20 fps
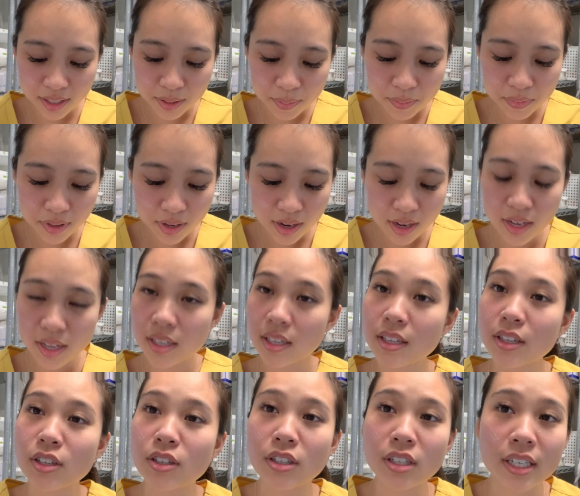I'm
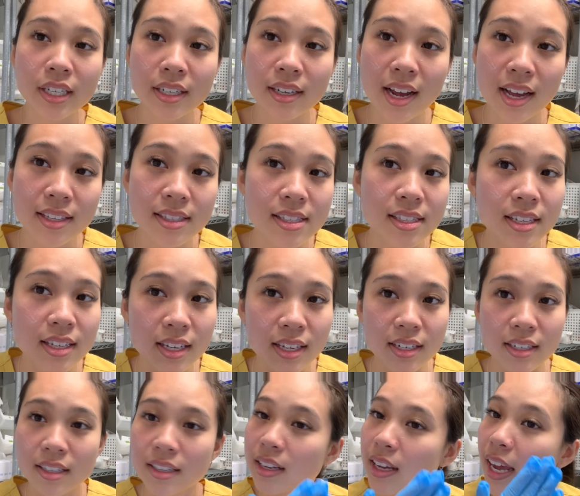not good at
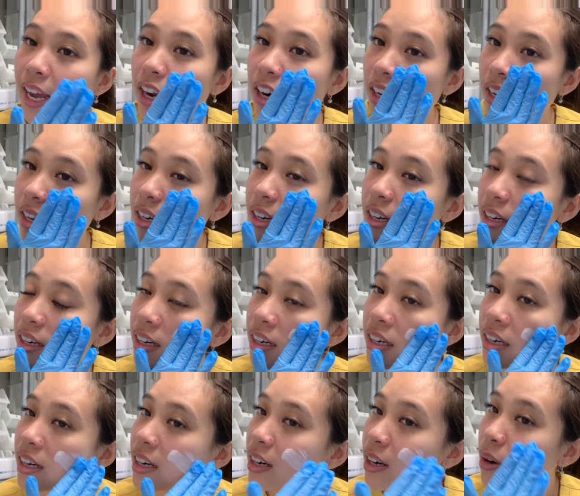skincare
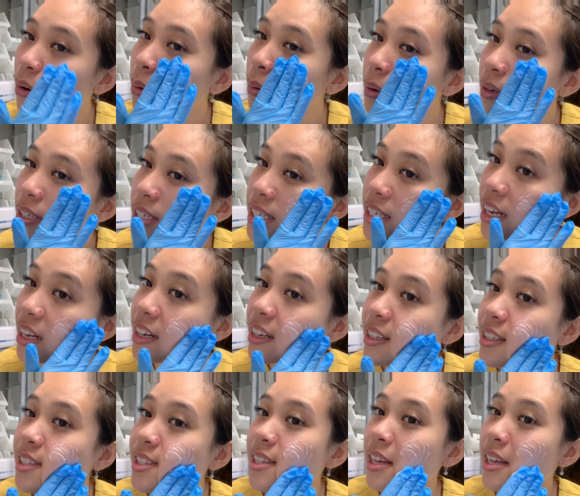or aesthetics.